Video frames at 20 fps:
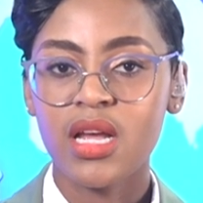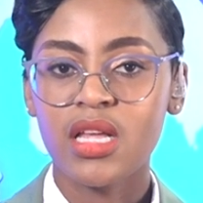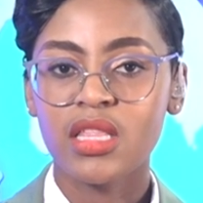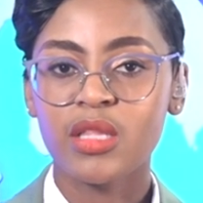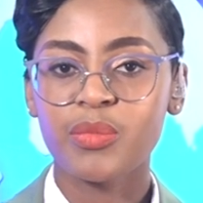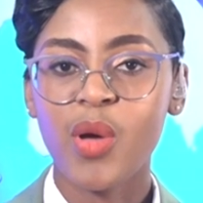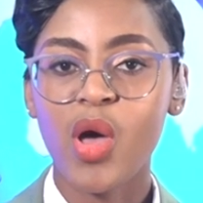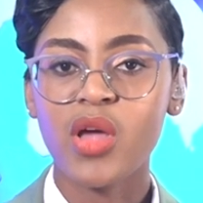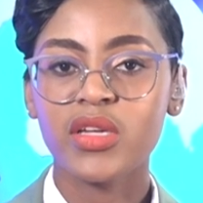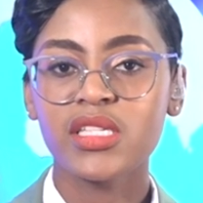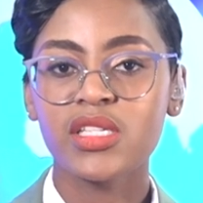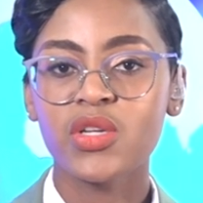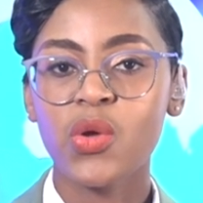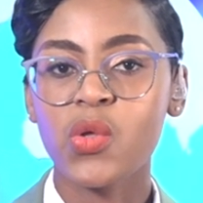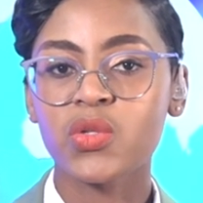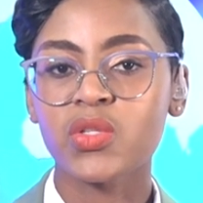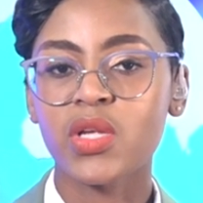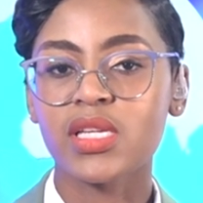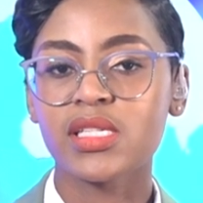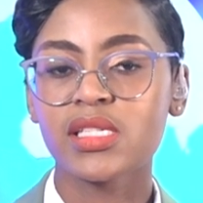The party
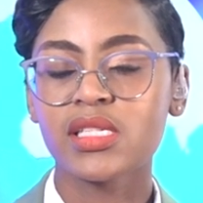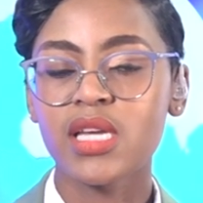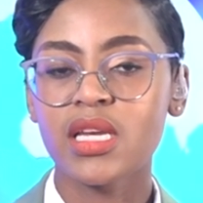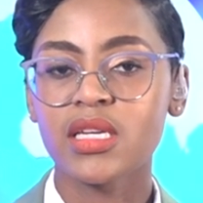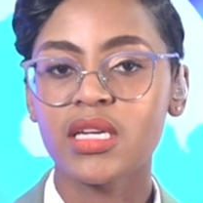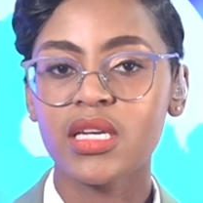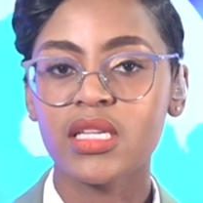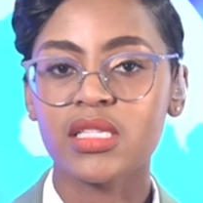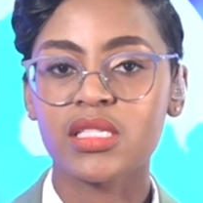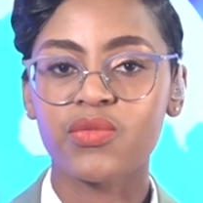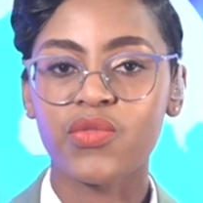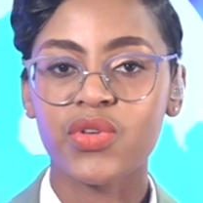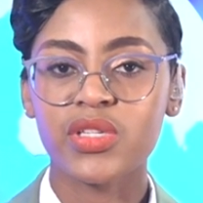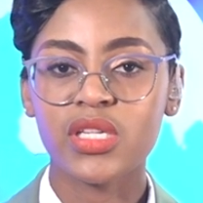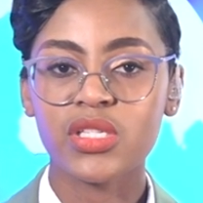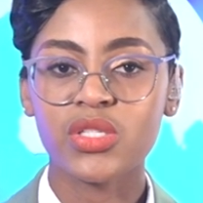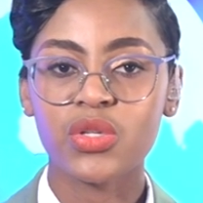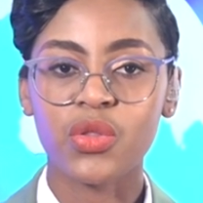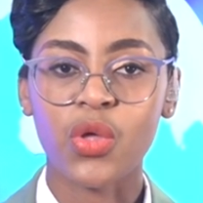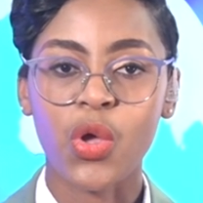also extended its
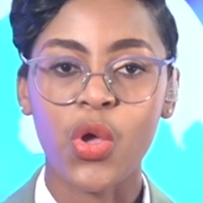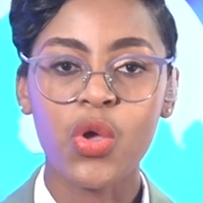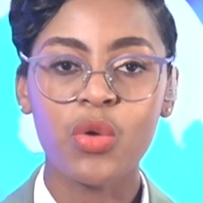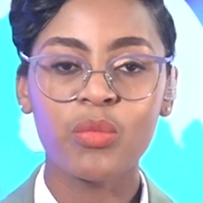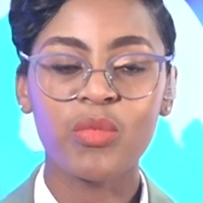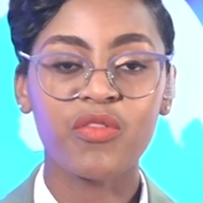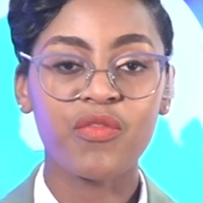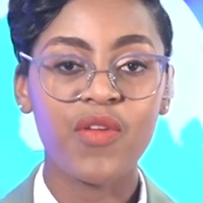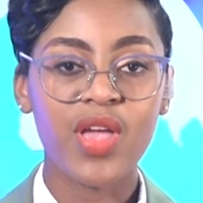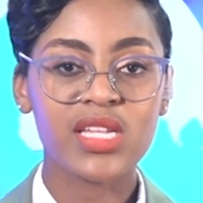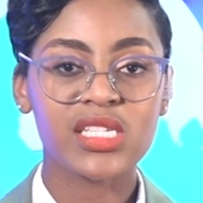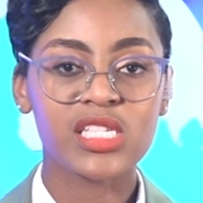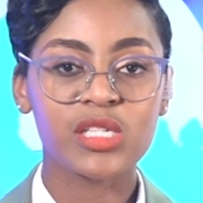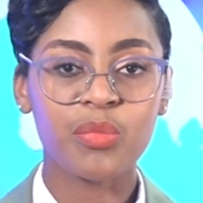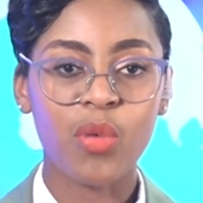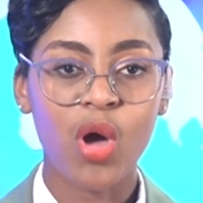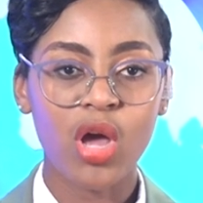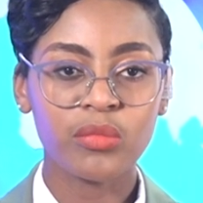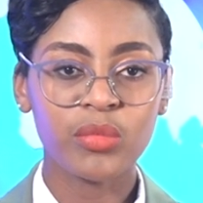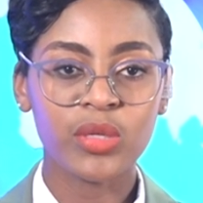visit to the Home Affairs
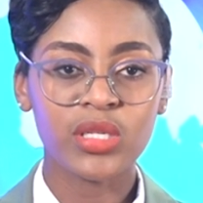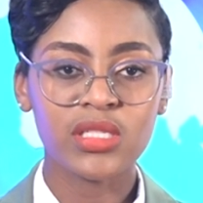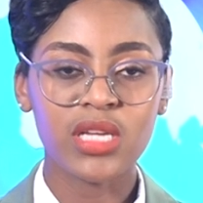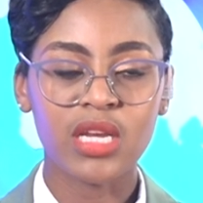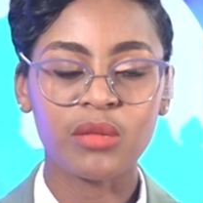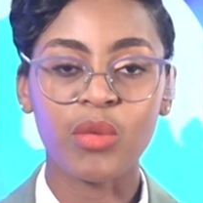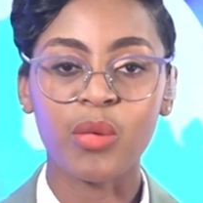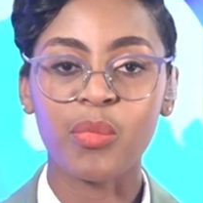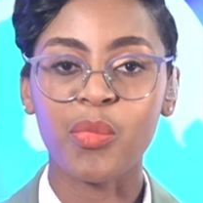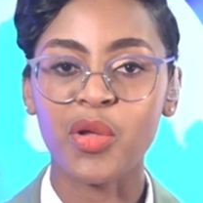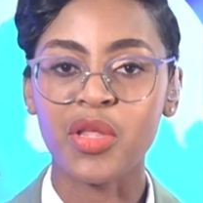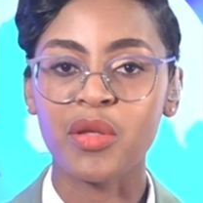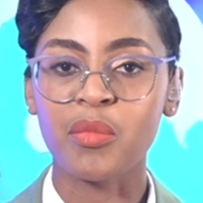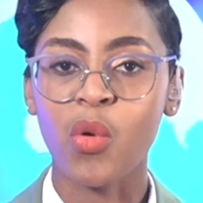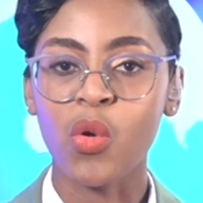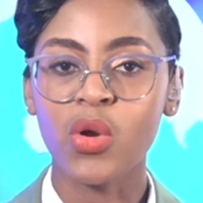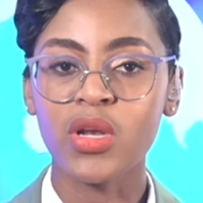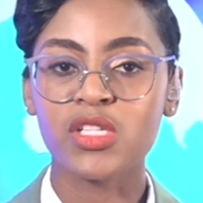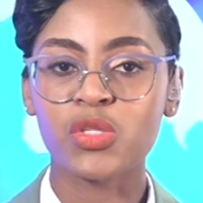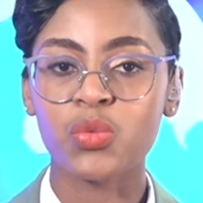Department at
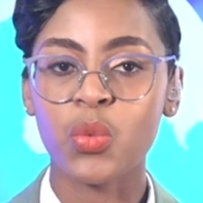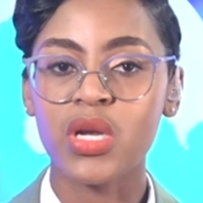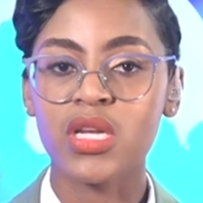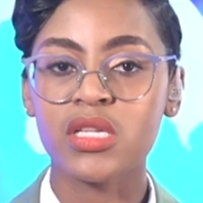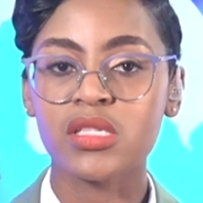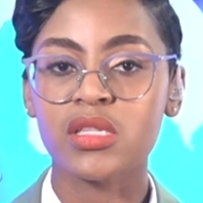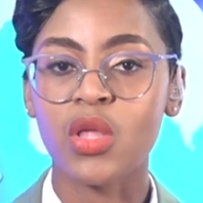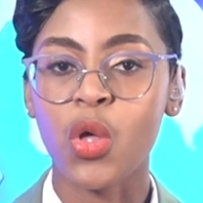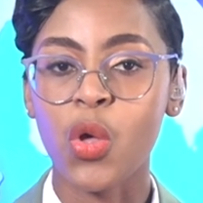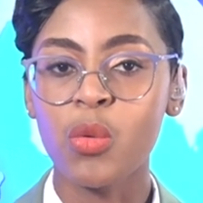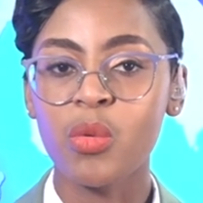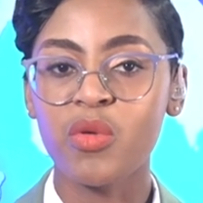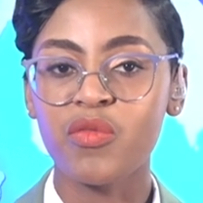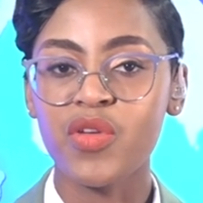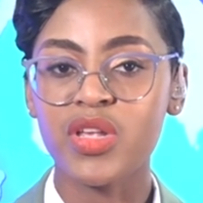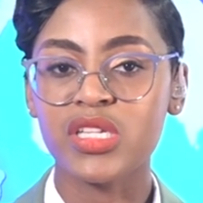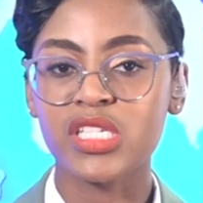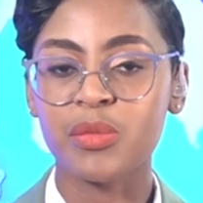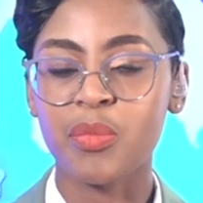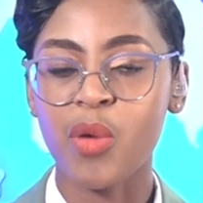Maponyamol as well as the Home
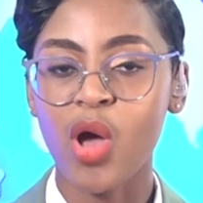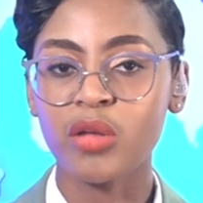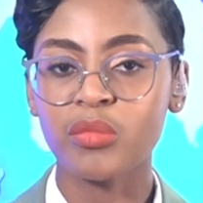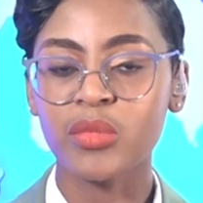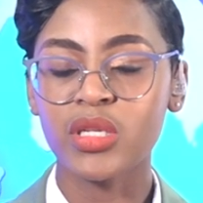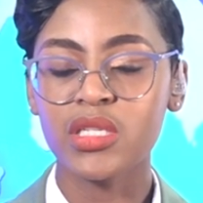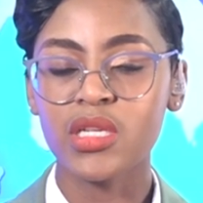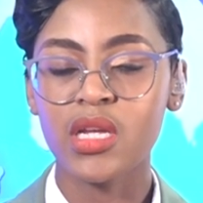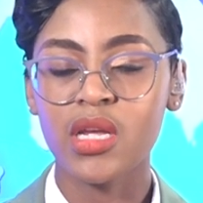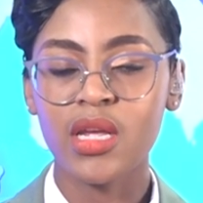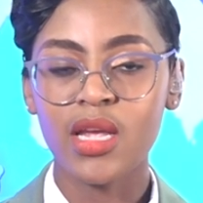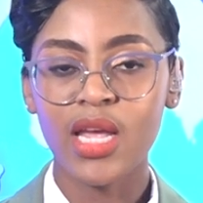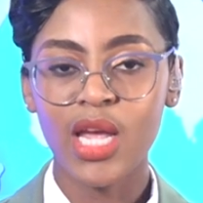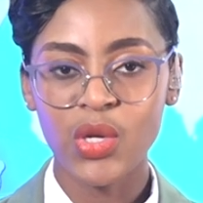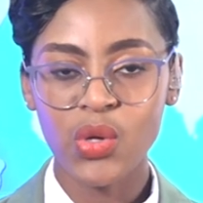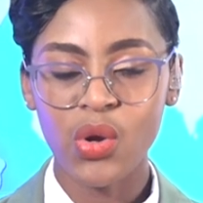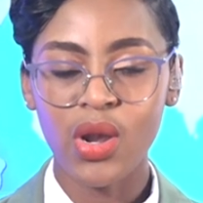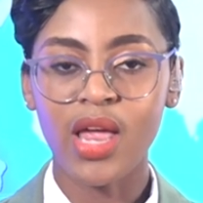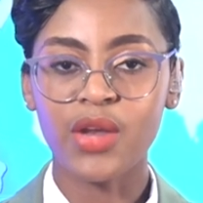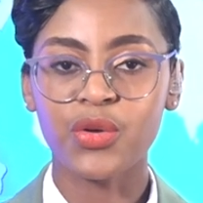Affairs Department
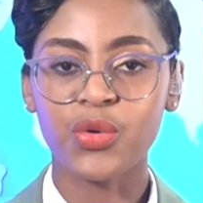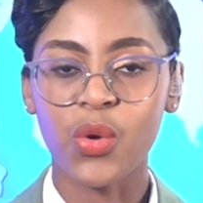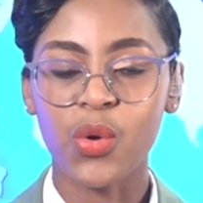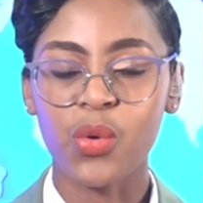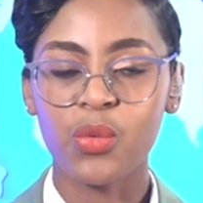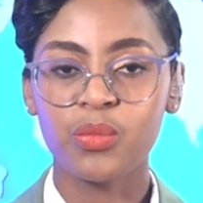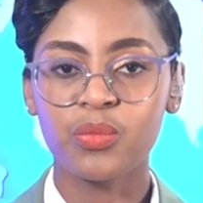in Orlando.